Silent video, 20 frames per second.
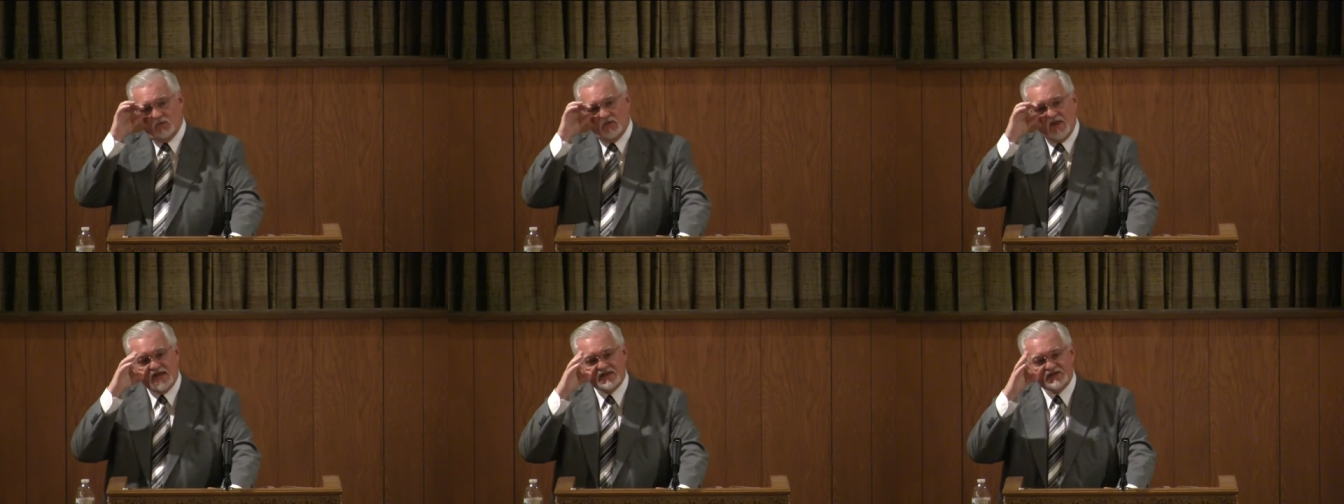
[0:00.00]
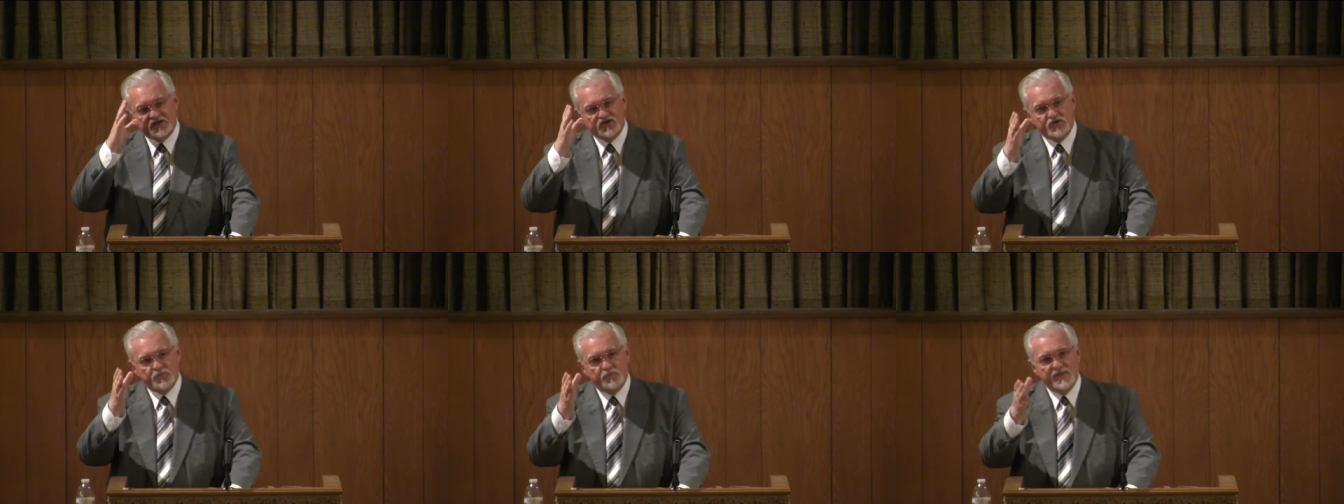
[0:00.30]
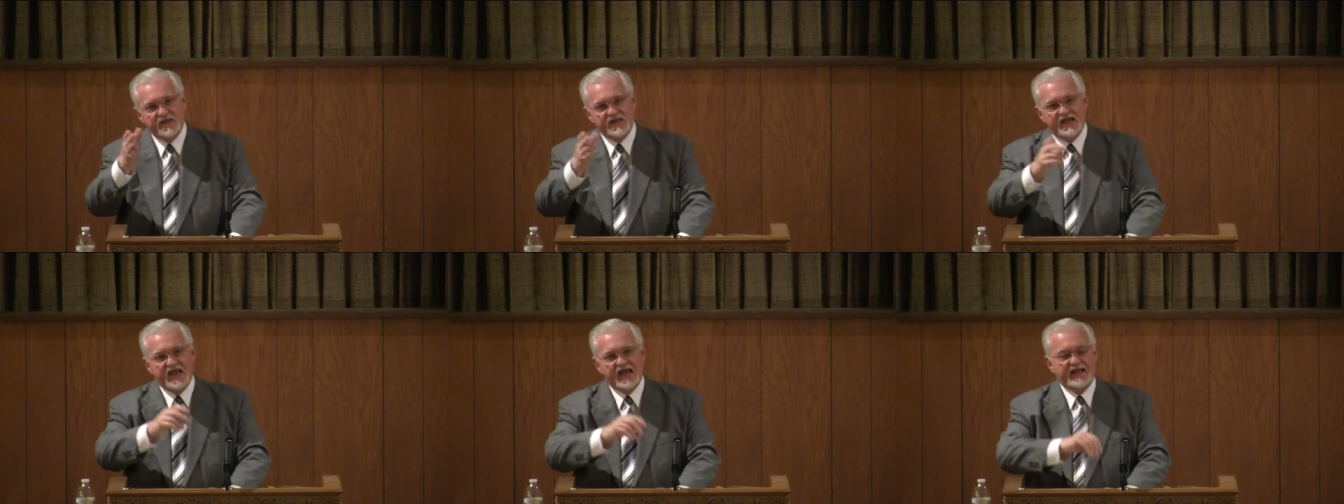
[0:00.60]
that's just the
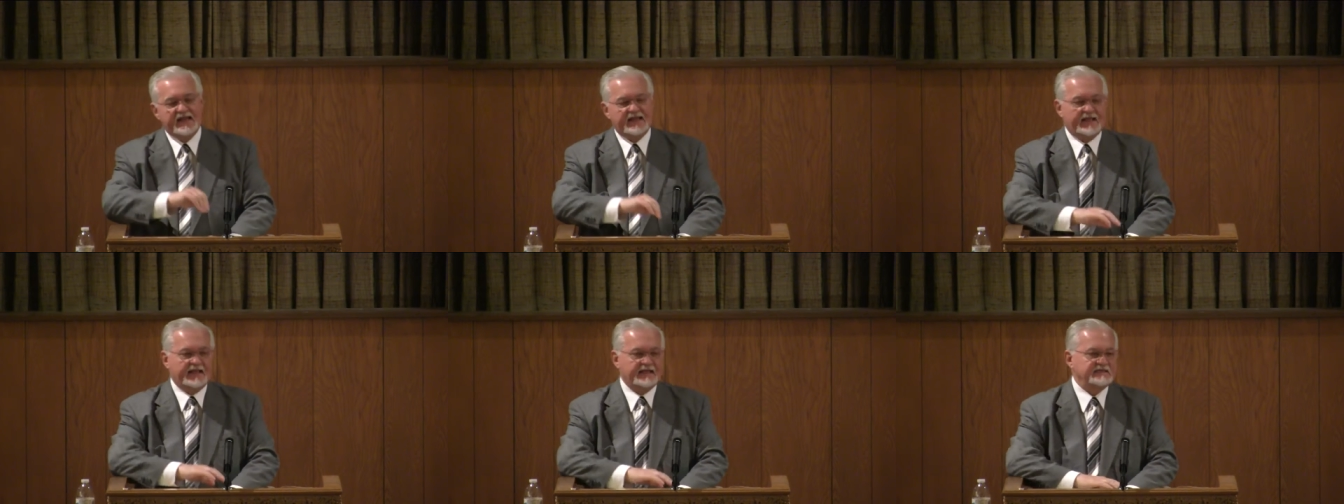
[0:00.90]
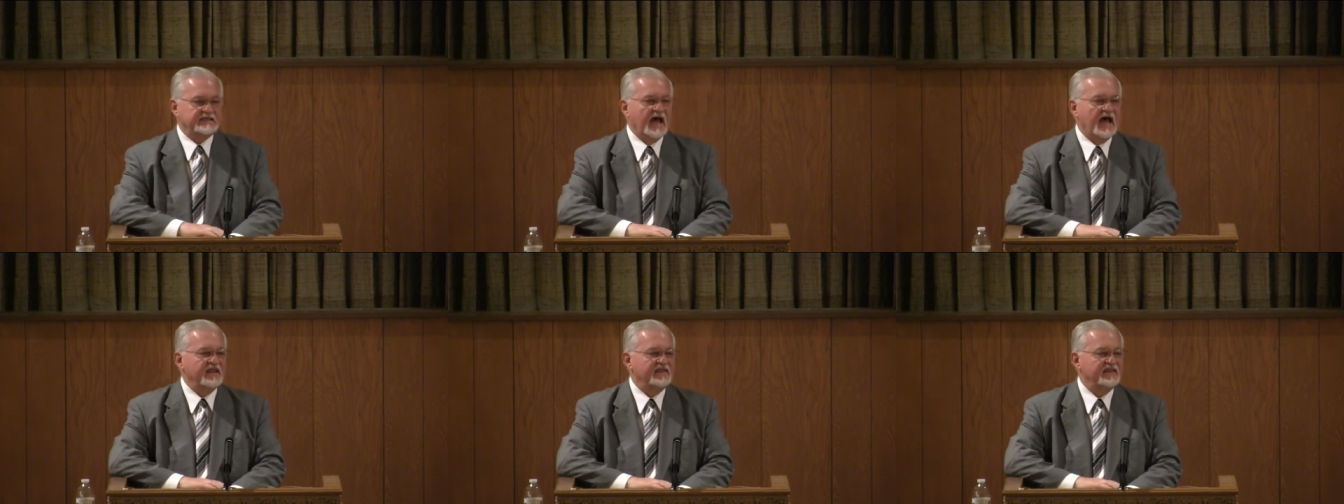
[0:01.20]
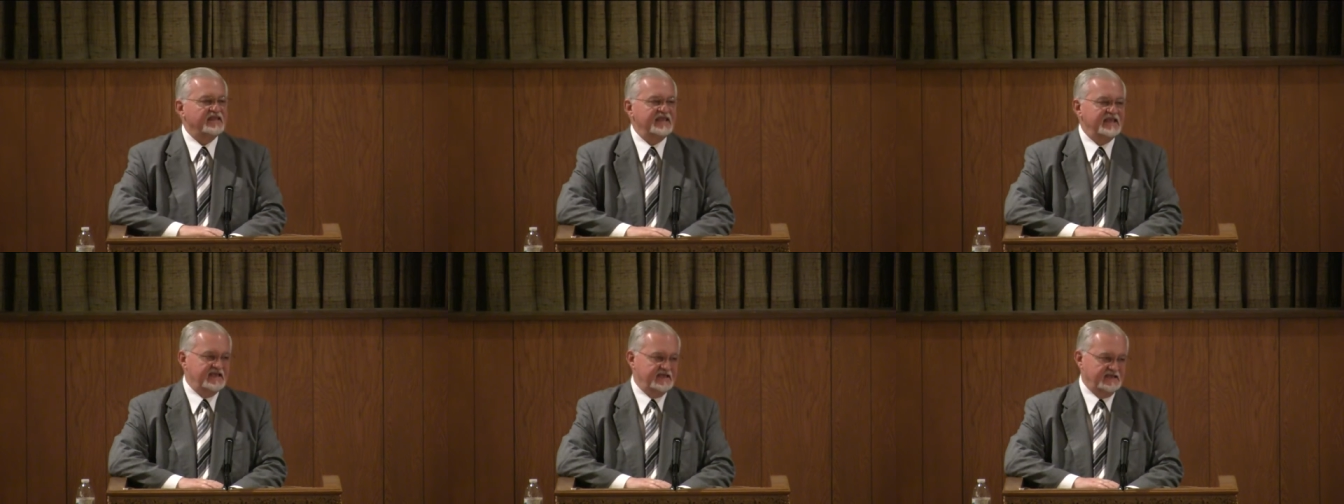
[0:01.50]
beginning, it's not
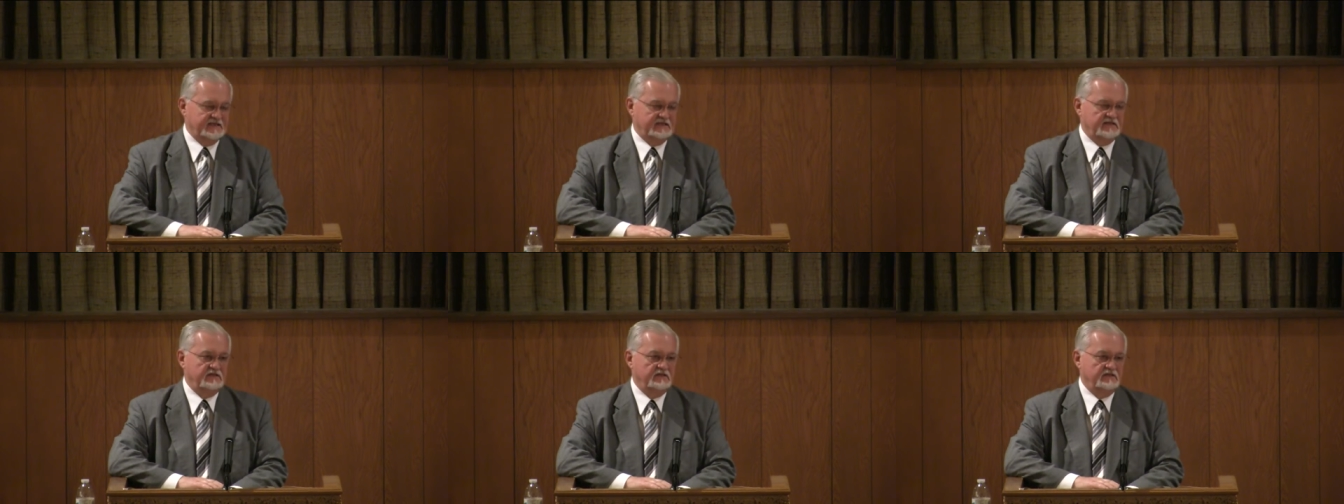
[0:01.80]
the end.